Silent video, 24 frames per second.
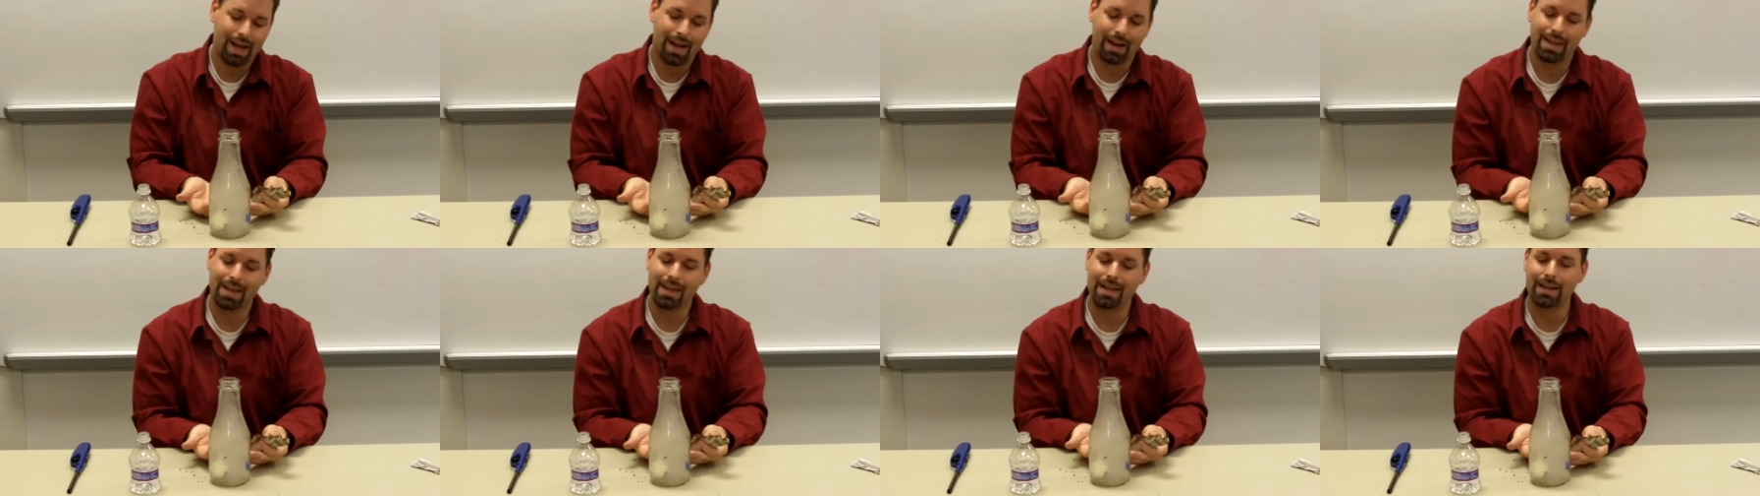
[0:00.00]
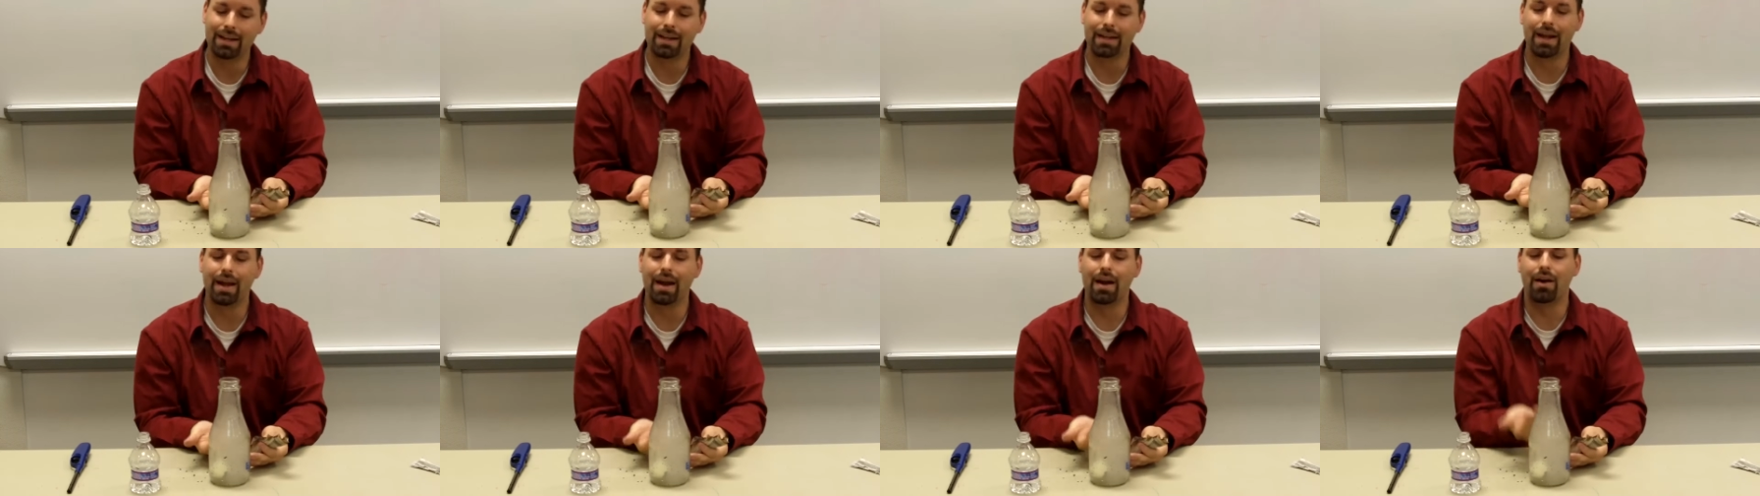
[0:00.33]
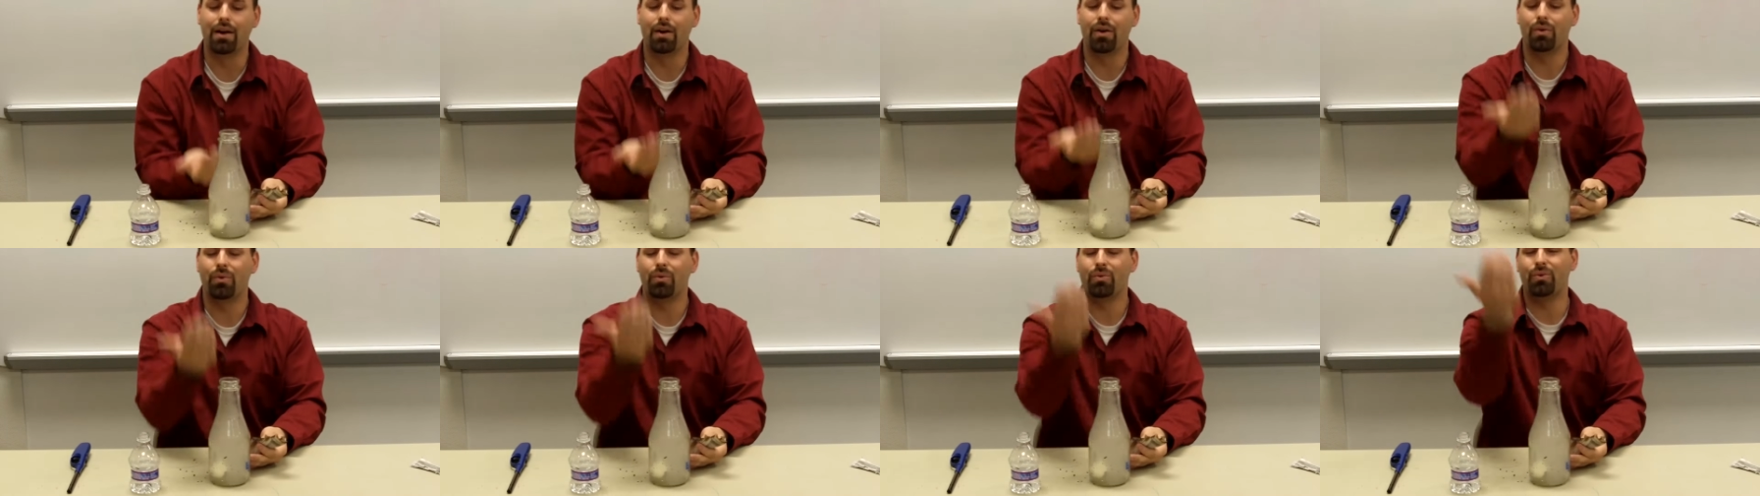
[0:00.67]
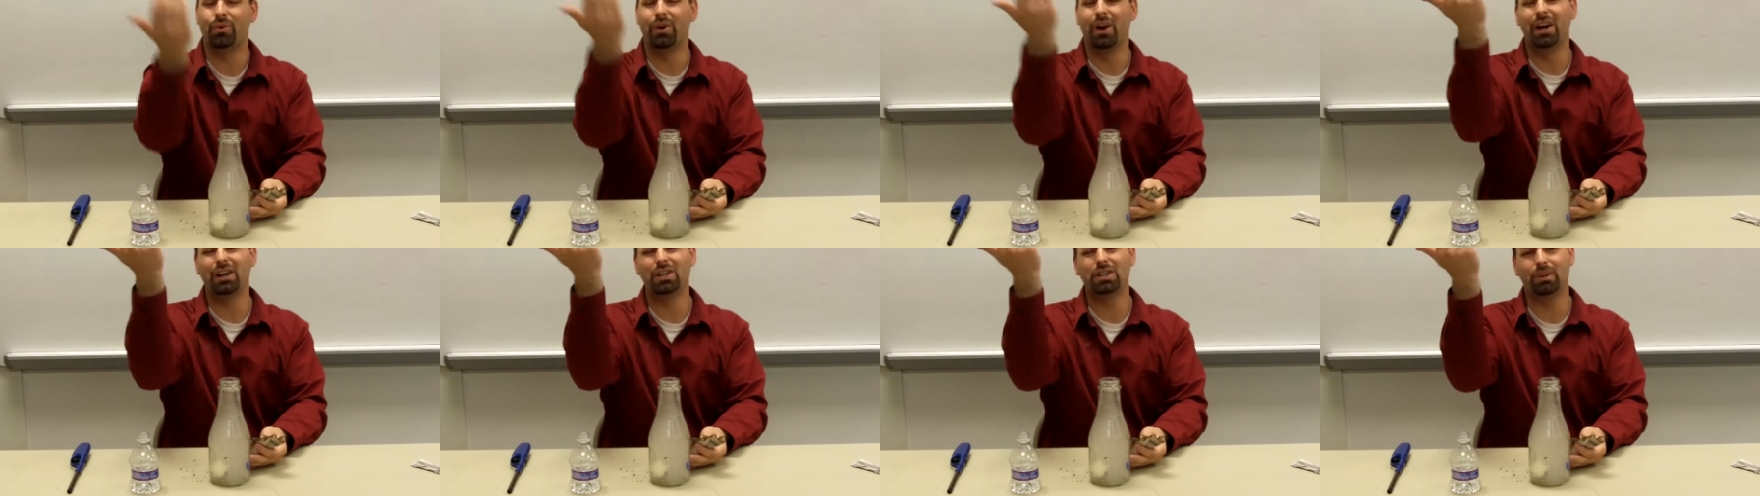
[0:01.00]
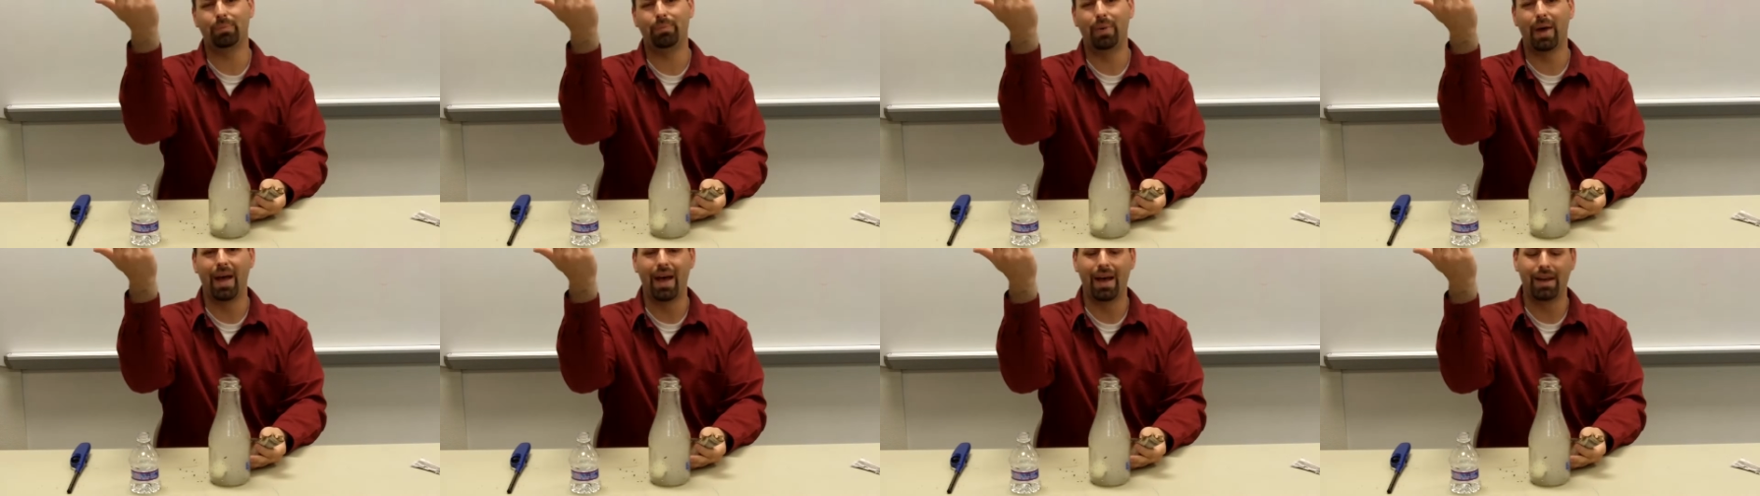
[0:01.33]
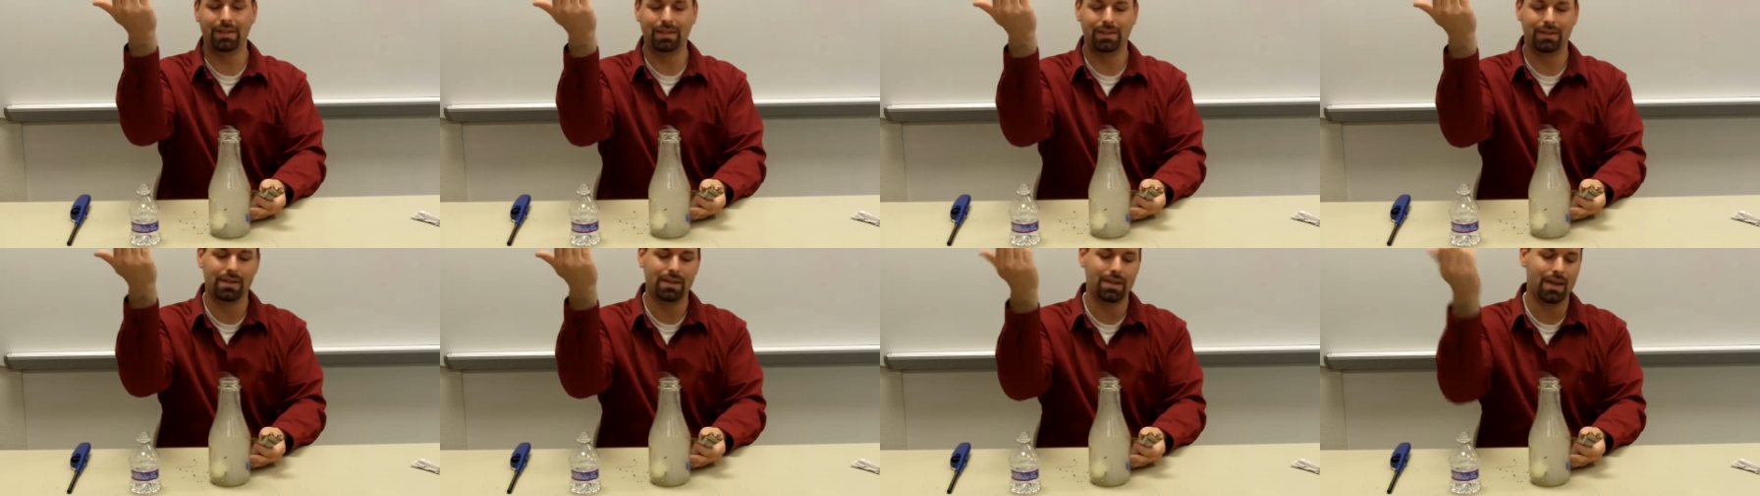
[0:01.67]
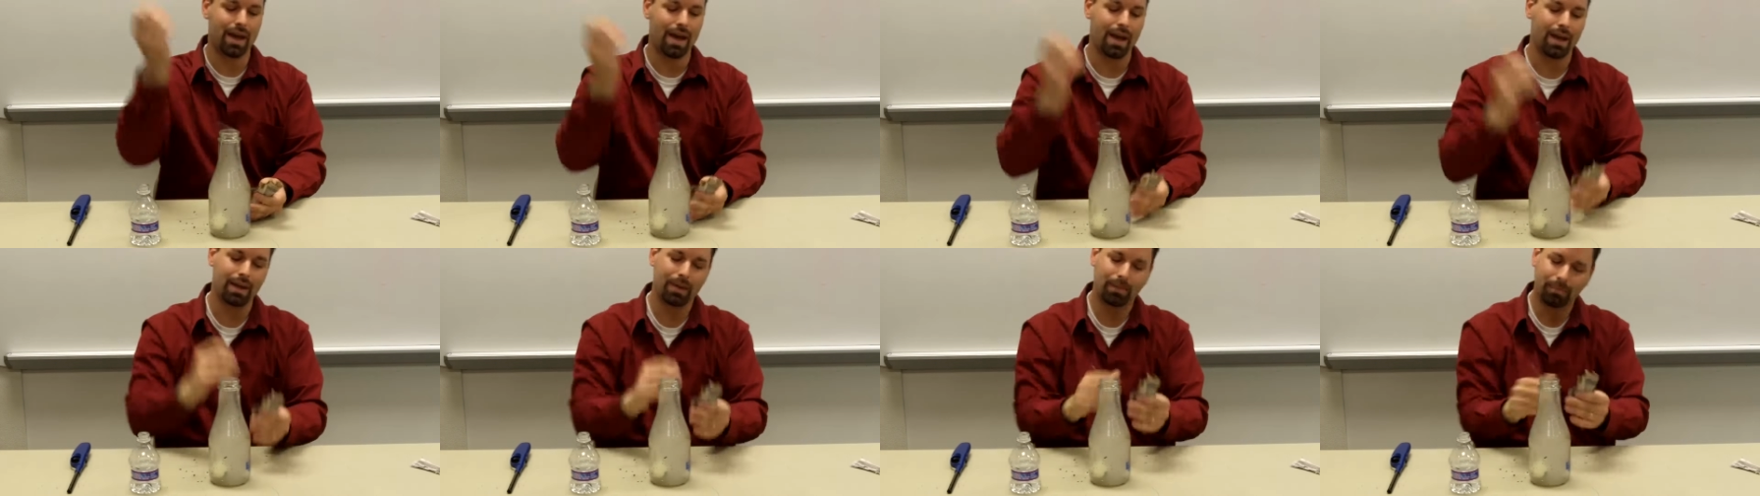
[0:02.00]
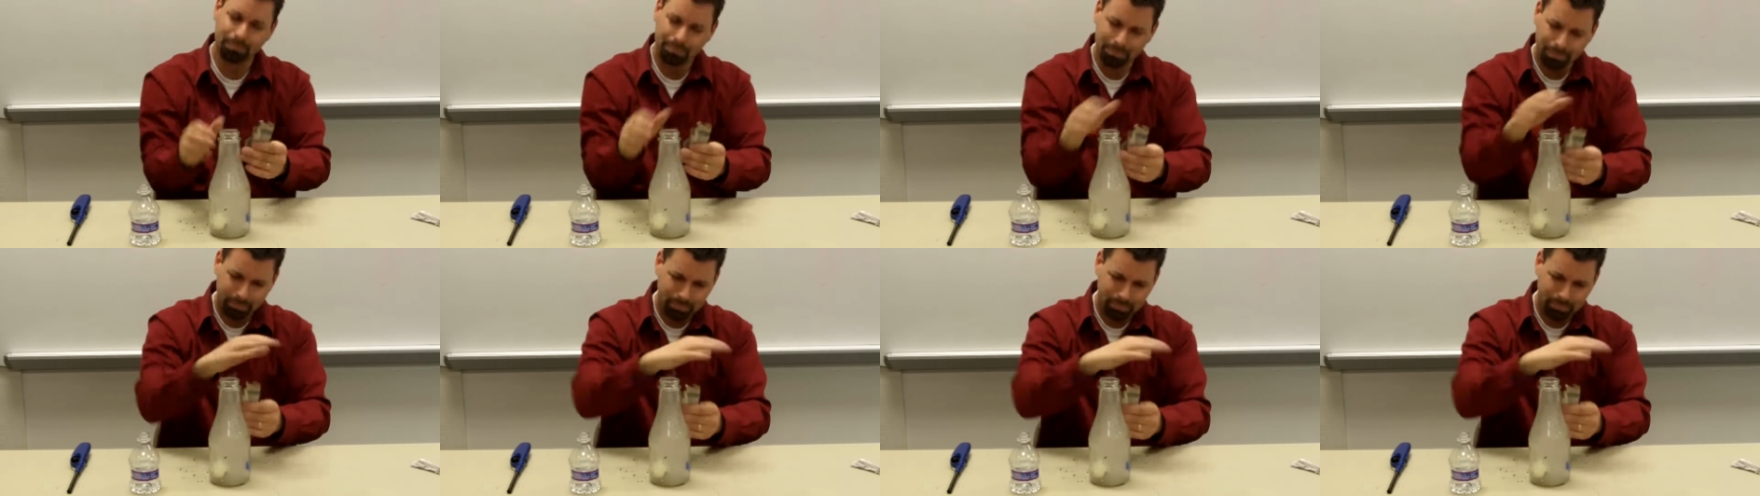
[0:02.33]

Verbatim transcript: that heated air rushed past the egg,